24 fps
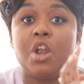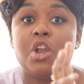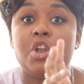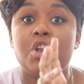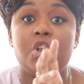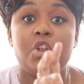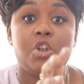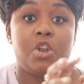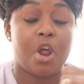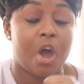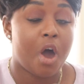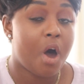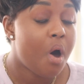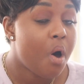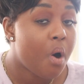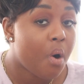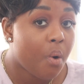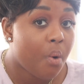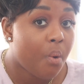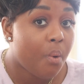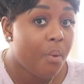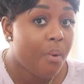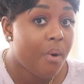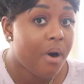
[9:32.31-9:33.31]

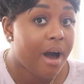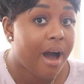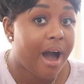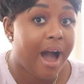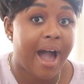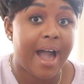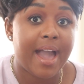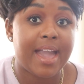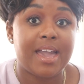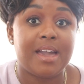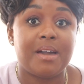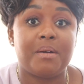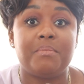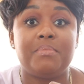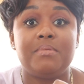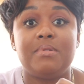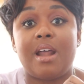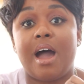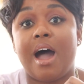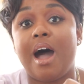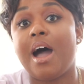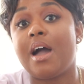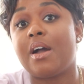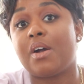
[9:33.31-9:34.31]
No, I am
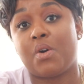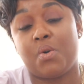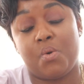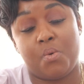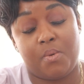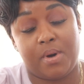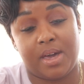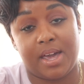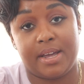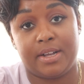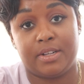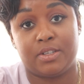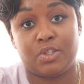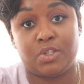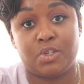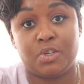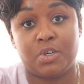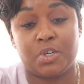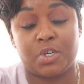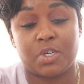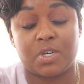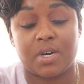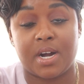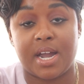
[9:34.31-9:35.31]
not going to
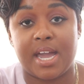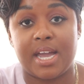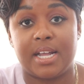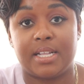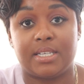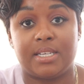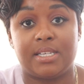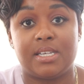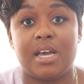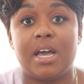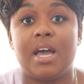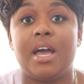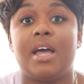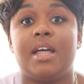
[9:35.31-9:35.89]
create